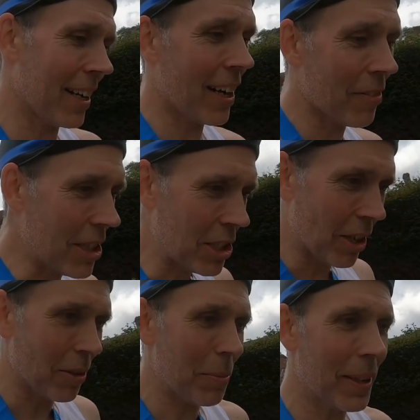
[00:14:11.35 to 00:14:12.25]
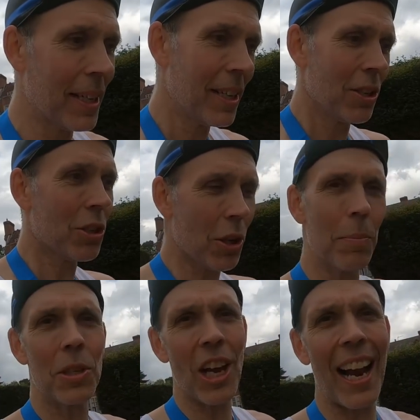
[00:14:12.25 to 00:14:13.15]
I love this loop,
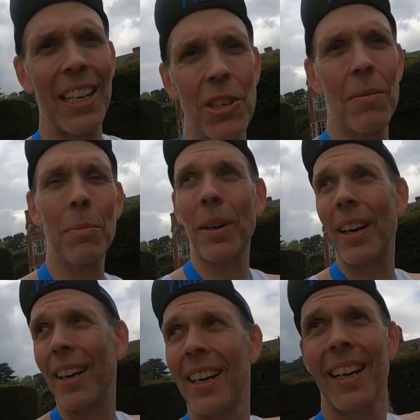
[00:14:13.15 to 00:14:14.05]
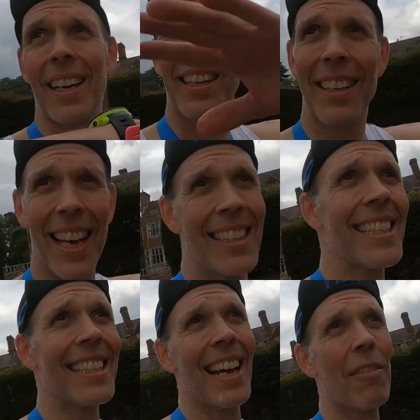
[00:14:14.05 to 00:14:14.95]
super challenging, but you get
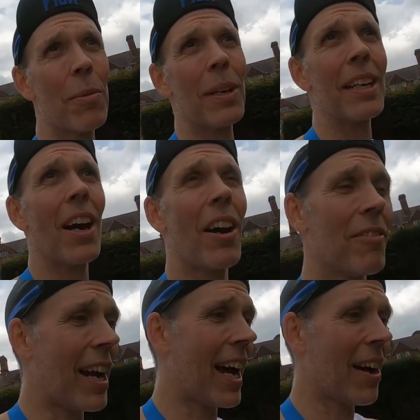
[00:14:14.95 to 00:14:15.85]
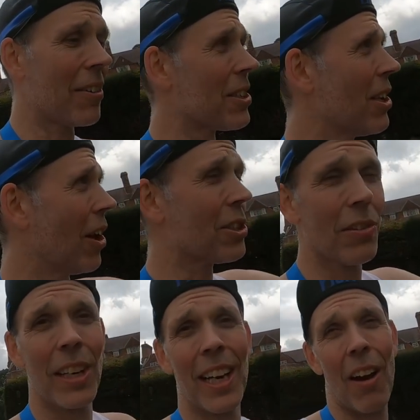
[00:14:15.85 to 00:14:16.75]
to see everybody going around, lots
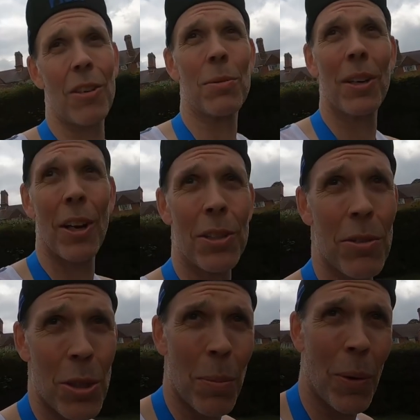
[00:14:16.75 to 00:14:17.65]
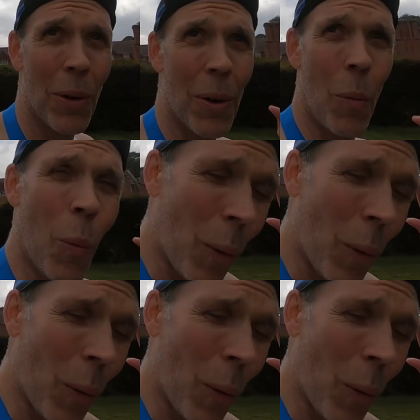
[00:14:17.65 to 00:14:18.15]
of encouragement, lots of support.